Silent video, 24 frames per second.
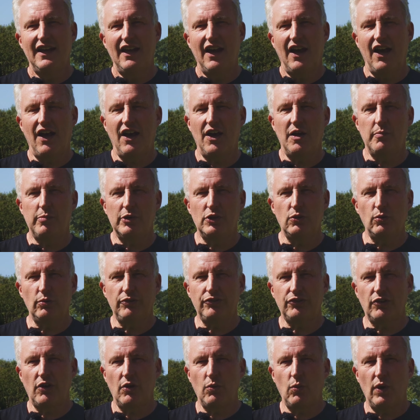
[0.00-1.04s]
but
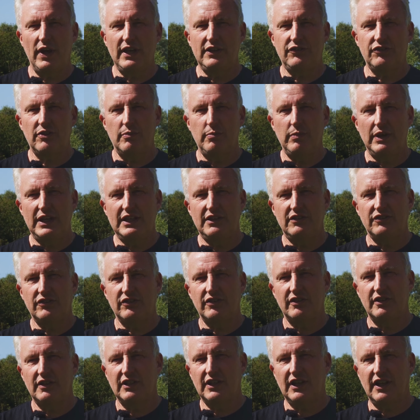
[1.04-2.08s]
also a way to
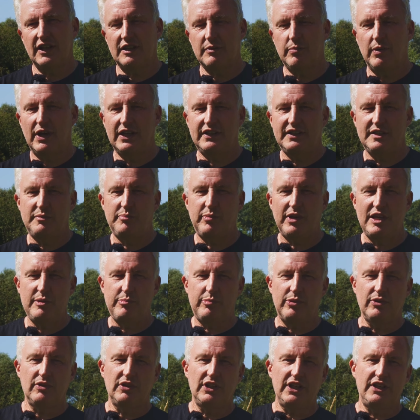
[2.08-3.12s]
meet like-minded
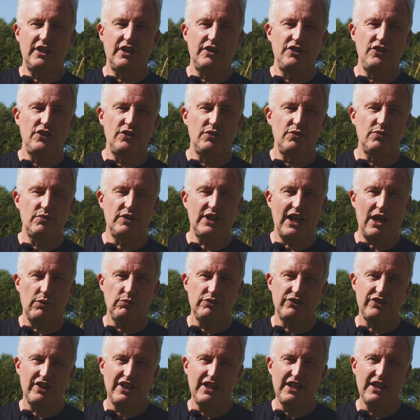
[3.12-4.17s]
people in a new
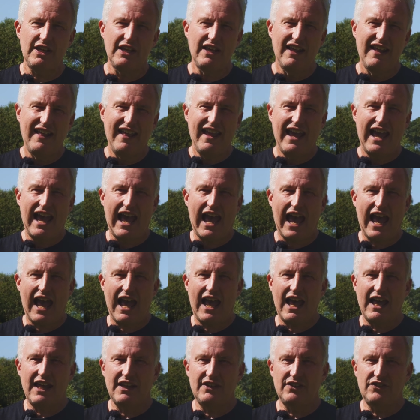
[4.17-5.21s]
county
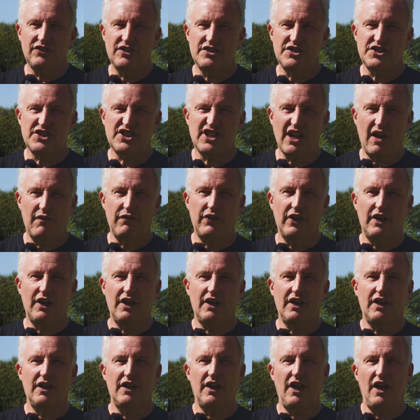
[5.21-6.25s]
and
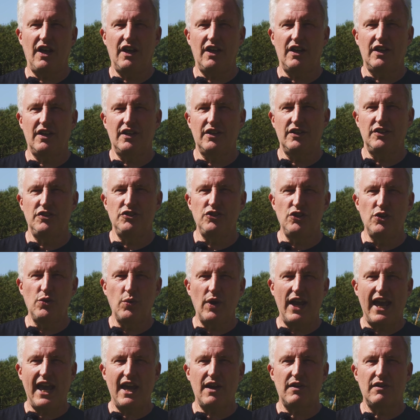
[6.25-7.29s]
discover new
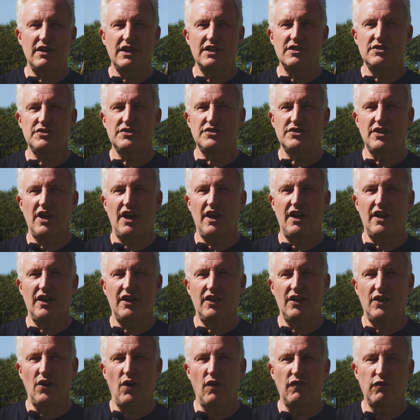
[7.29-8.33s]
areas
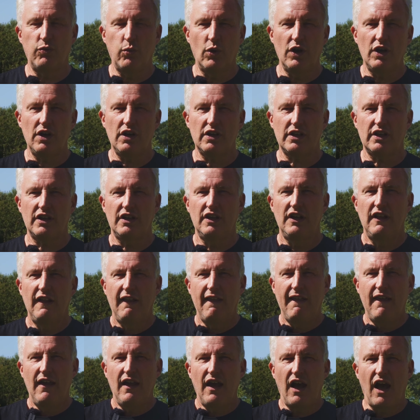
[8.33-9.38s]
of work.
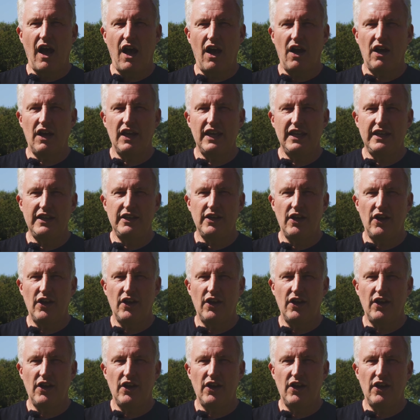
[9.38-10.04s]
I